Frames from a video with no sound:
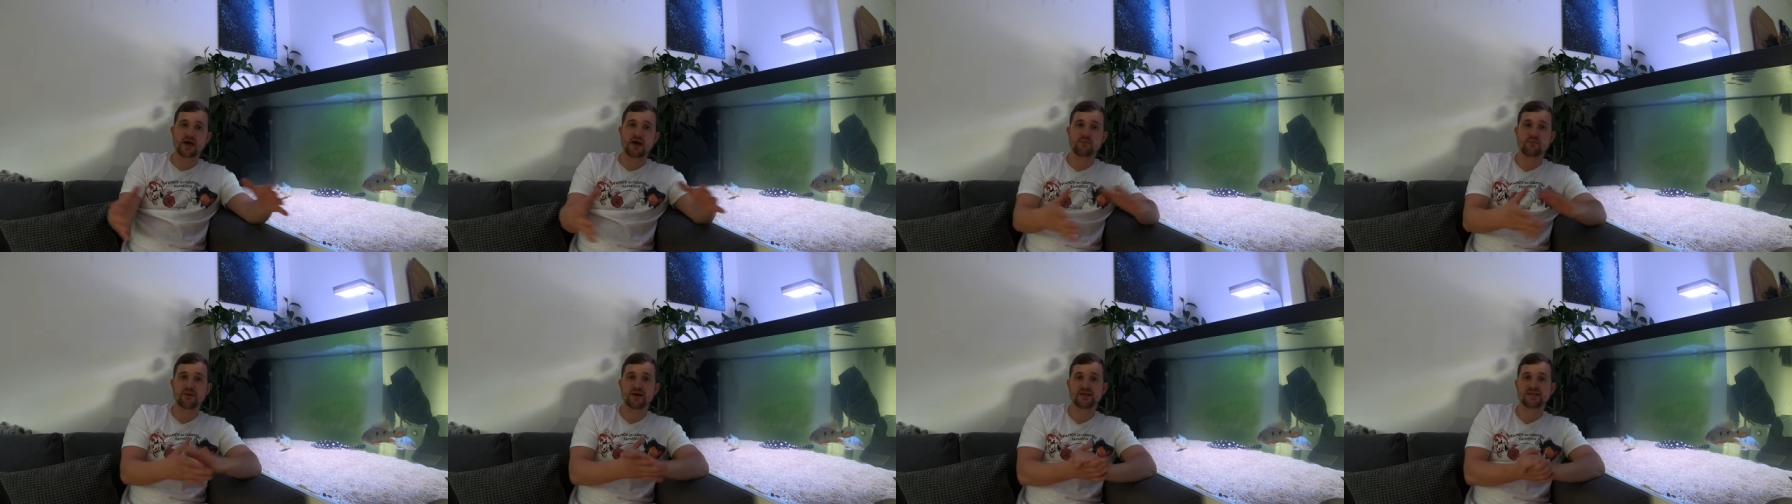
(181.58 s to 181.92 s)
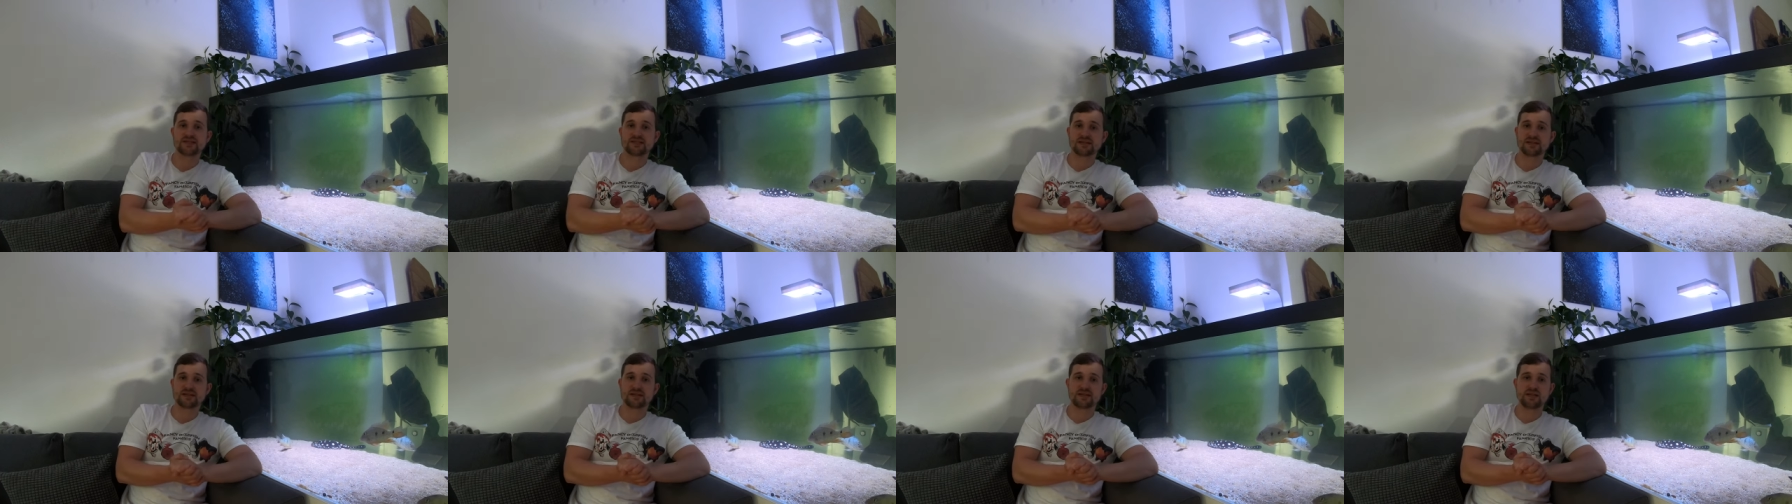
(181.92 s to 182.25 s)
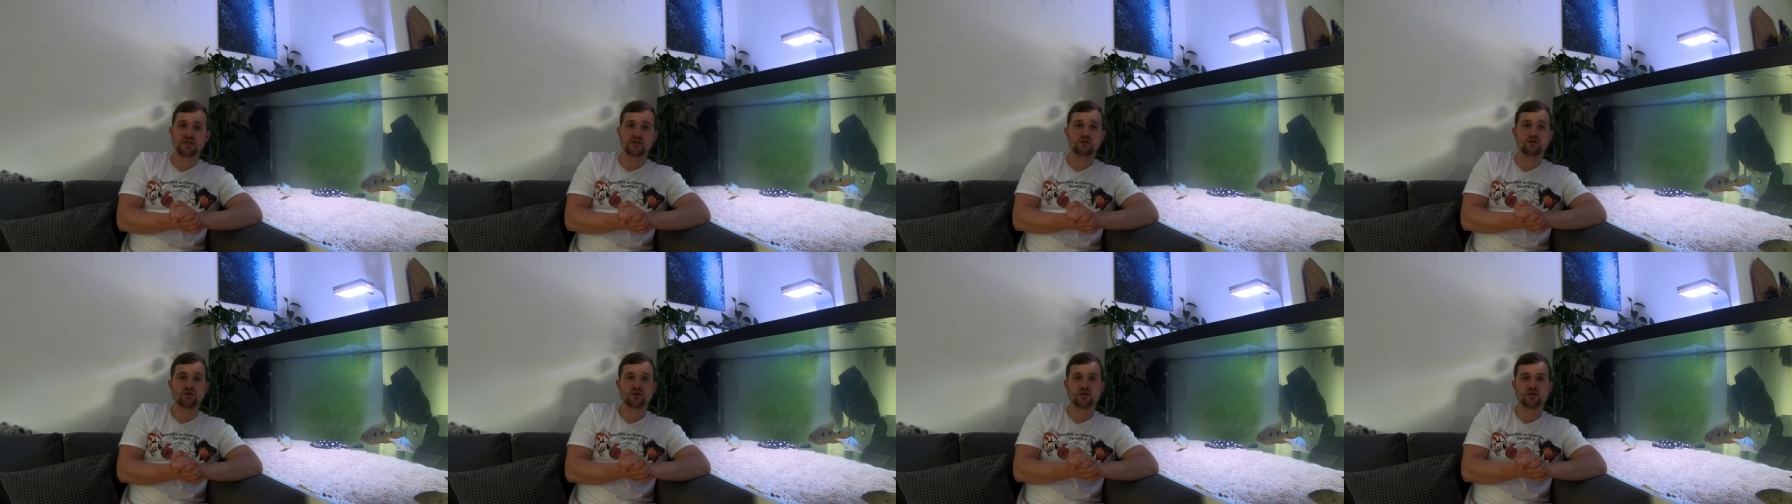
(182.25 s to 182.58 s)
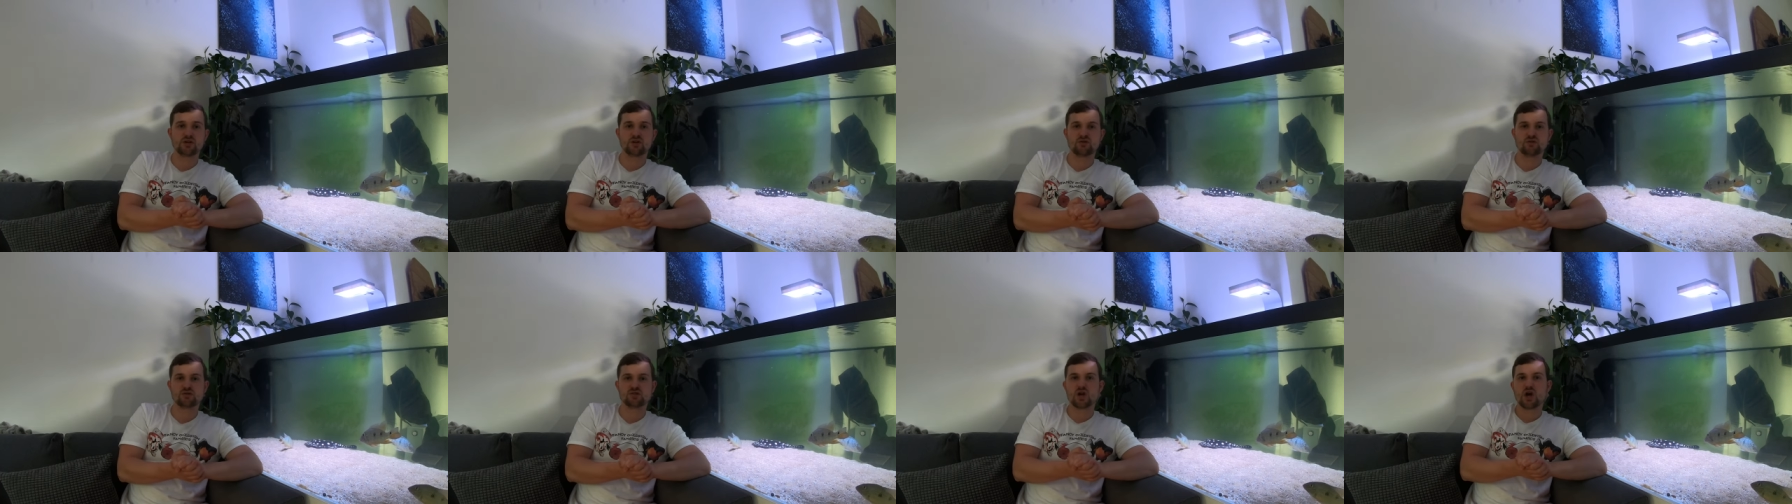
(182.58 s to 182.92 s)
there. Basically, you
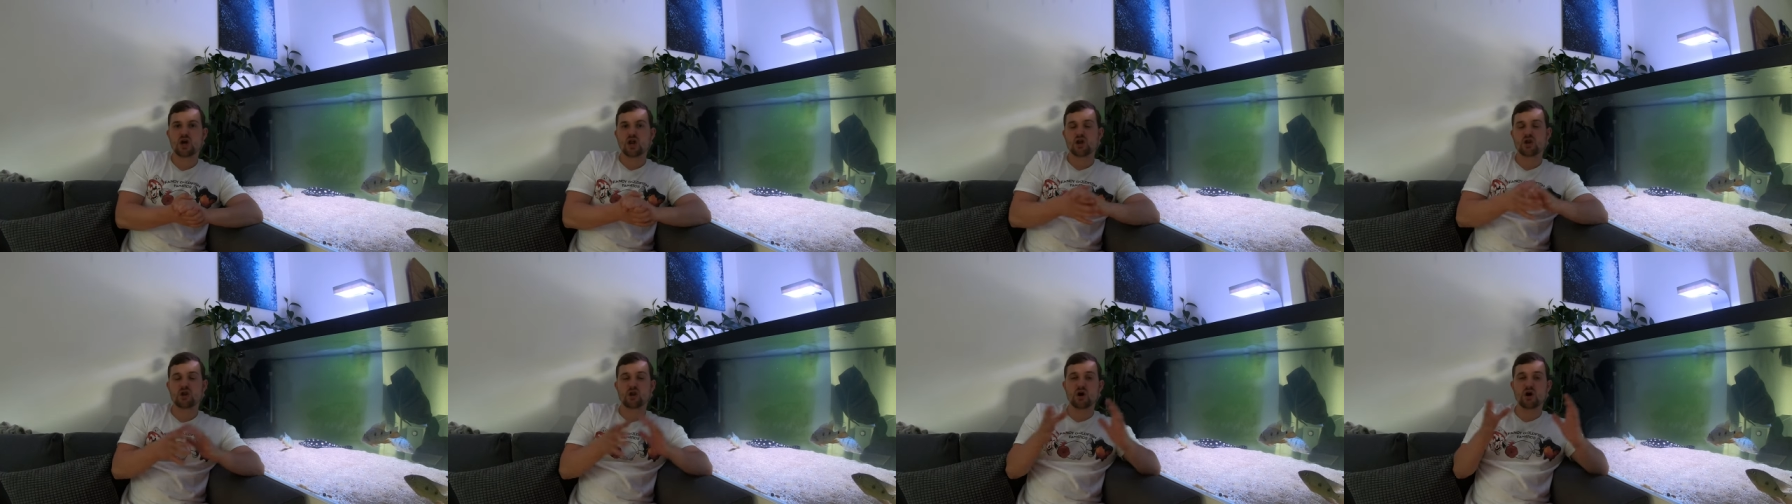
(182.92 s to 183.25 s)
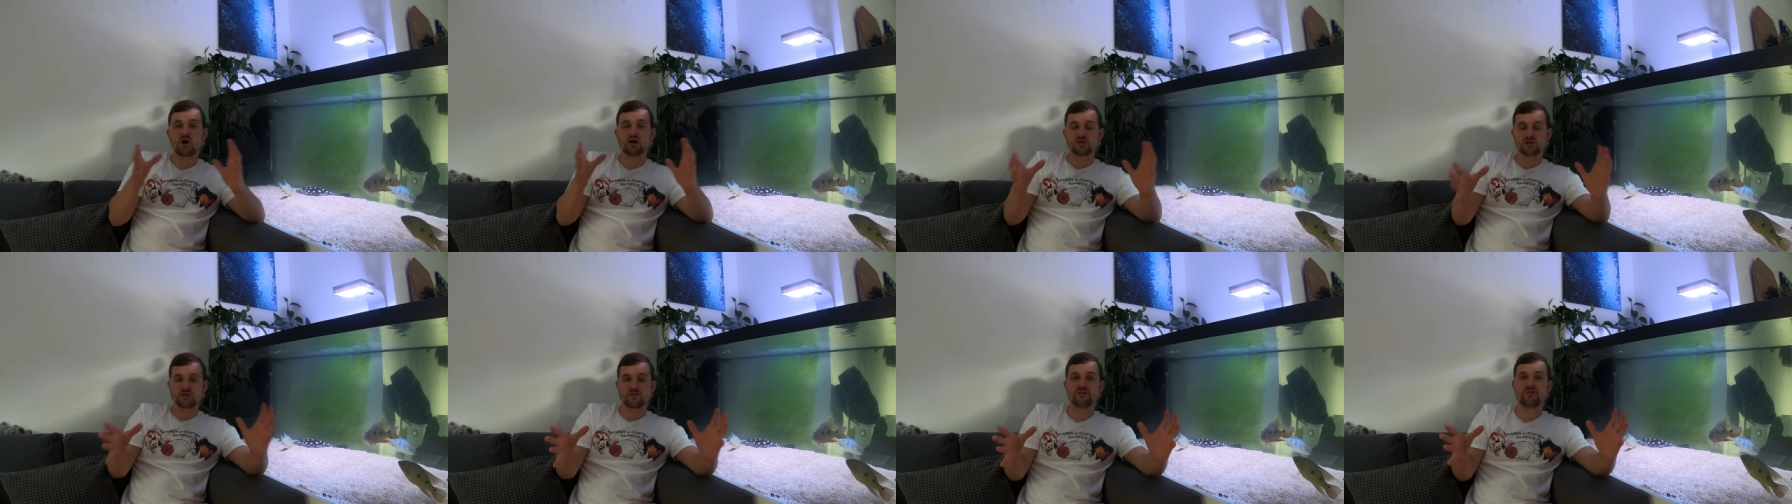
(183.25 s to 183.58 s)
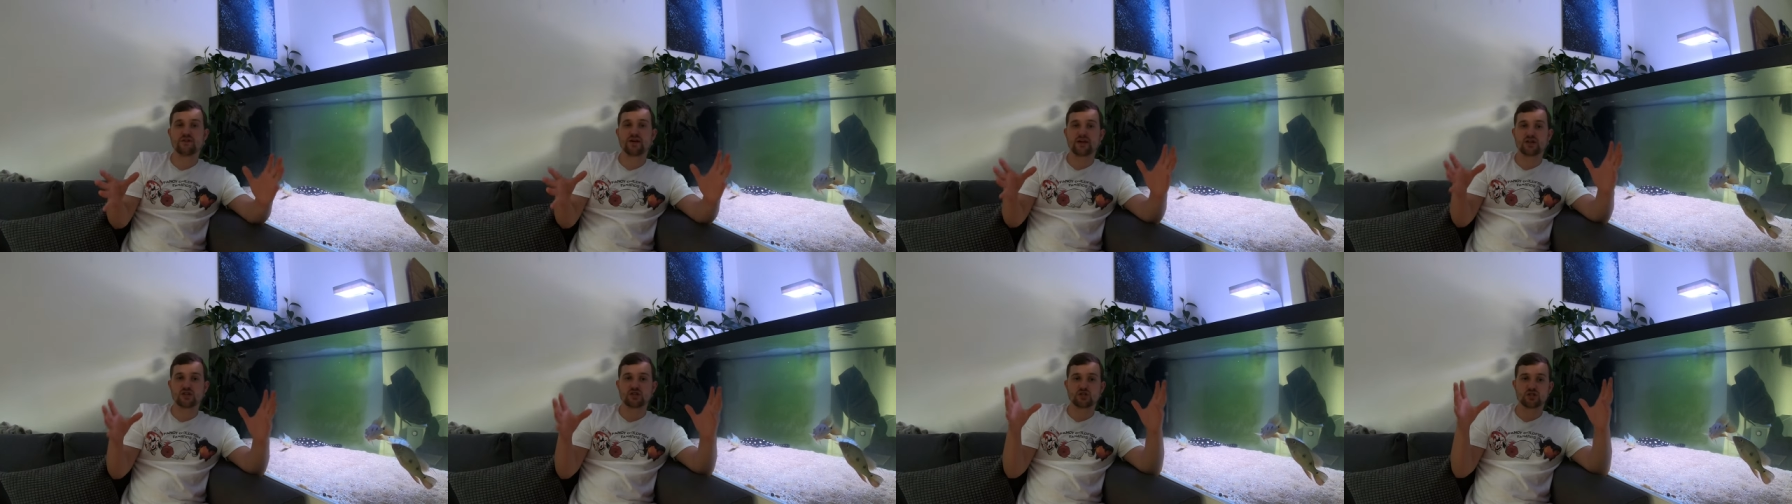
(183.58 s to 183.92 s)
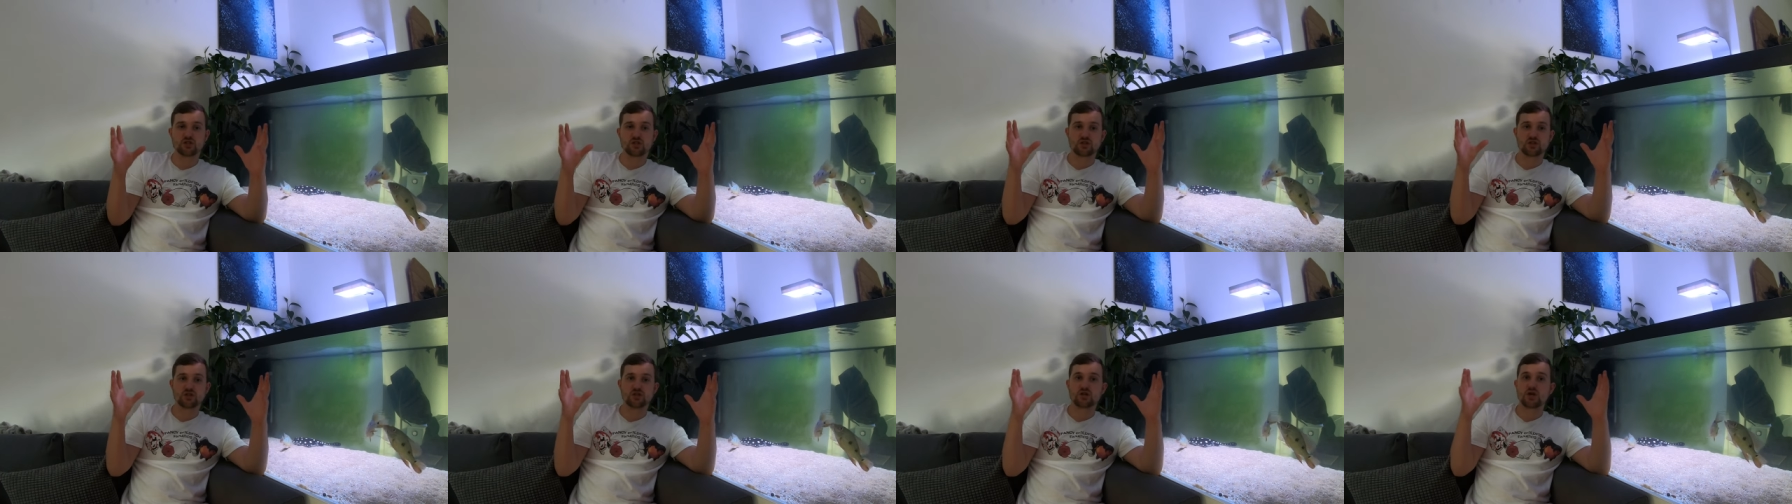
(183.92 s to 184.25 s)
can use larger
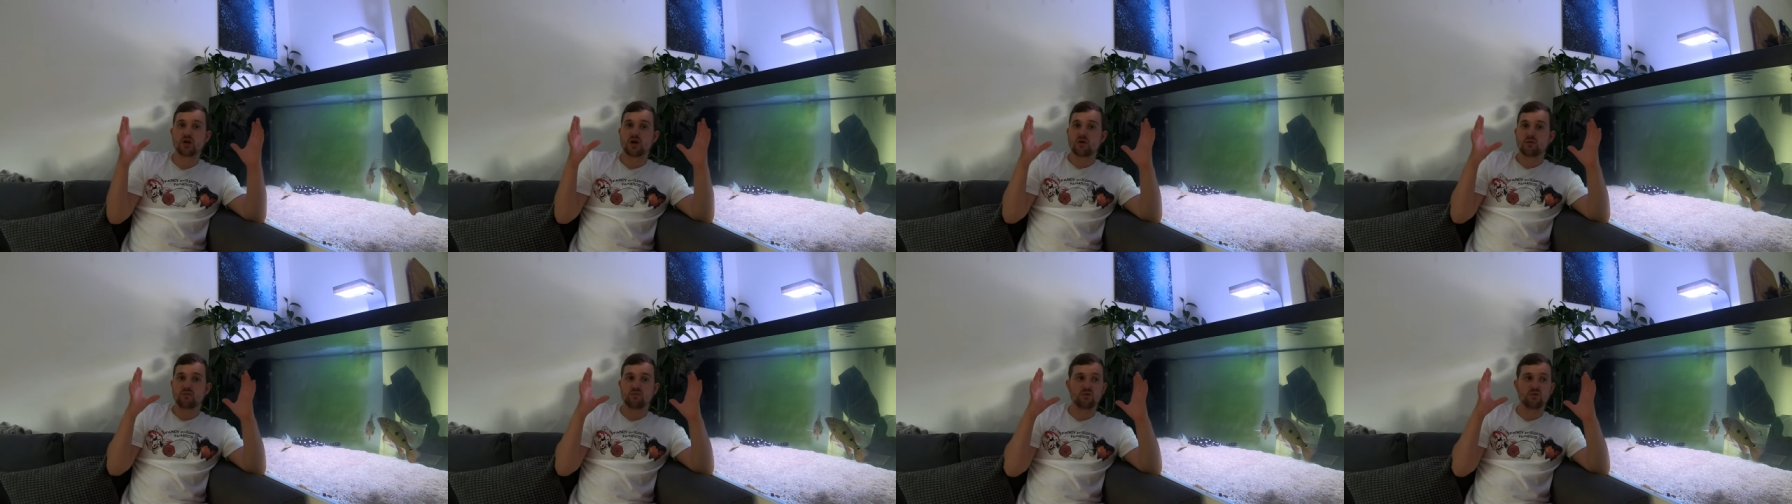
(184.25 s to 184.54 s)
fixtures.